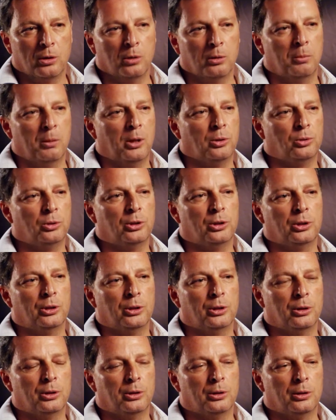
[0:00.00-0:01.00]
about
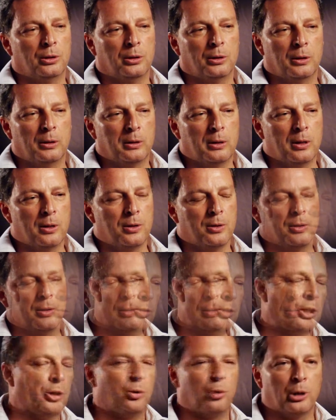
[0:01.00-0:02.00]

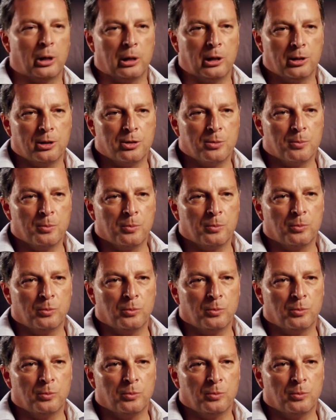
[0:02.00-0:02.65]
secularism.